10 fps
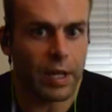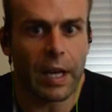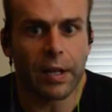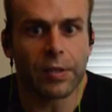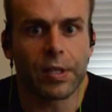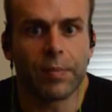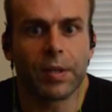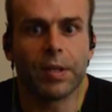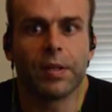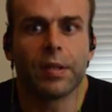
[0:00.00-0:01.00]
out or
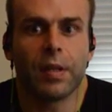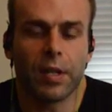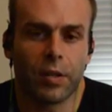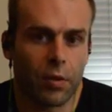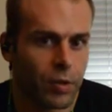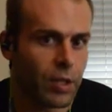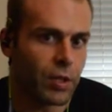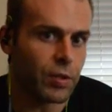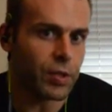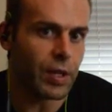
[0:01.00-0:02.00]
something, and you're only going to
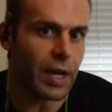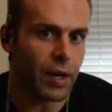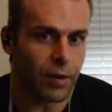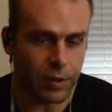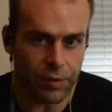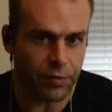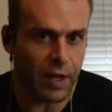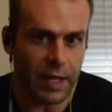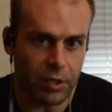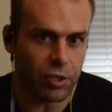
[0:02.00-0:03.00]
use it an hour, and you're
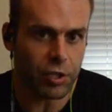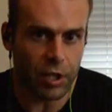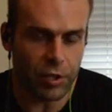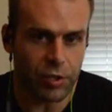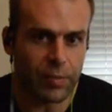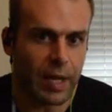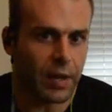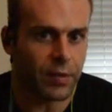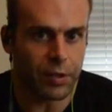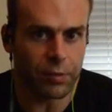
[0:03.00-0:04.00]
fine just charging them
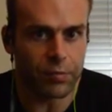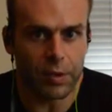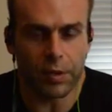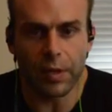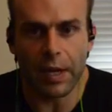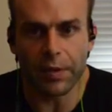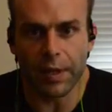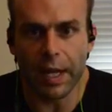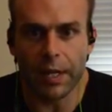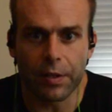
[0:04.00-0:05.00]
after after
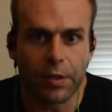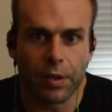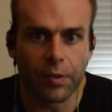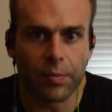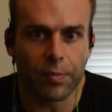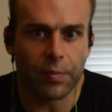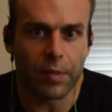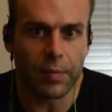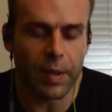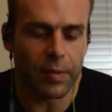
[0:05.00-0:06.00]
that,
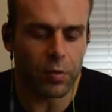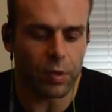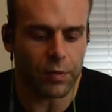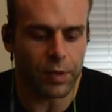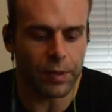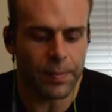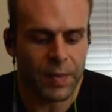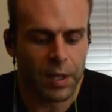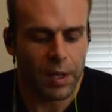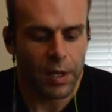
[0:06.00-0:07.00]
maybe they'll work for you.
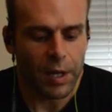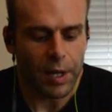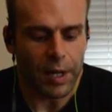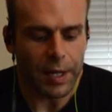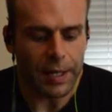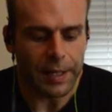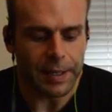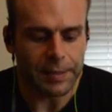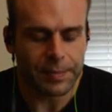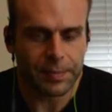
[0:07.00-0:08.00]

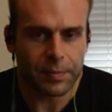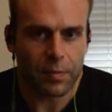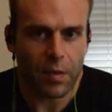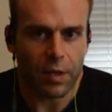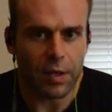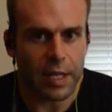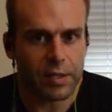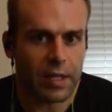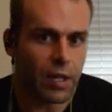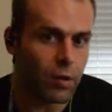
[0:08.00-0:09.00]
The next
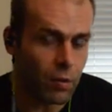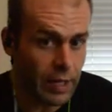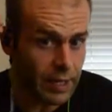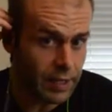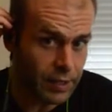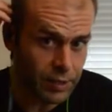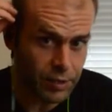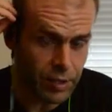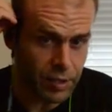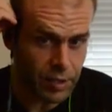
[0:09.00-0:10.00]
thing I don't like
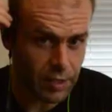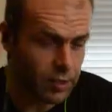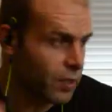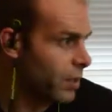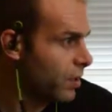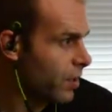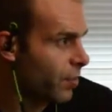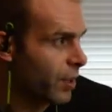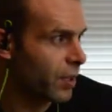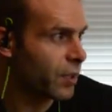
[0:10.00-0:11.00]
is the
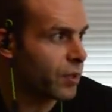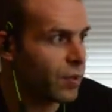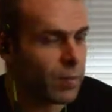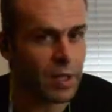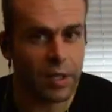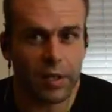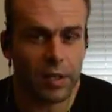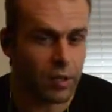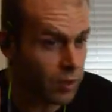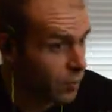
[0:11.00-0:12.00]
appearance. To me,
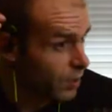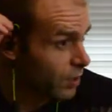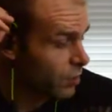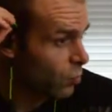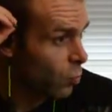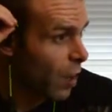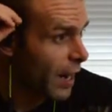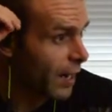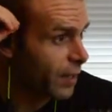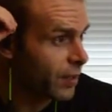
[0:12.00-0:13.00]
with this
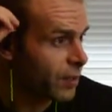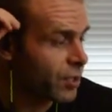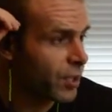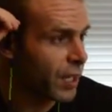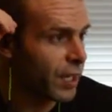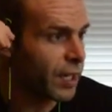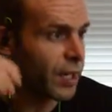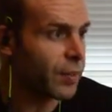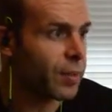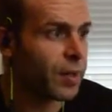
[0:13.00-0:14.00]
wire sticking up,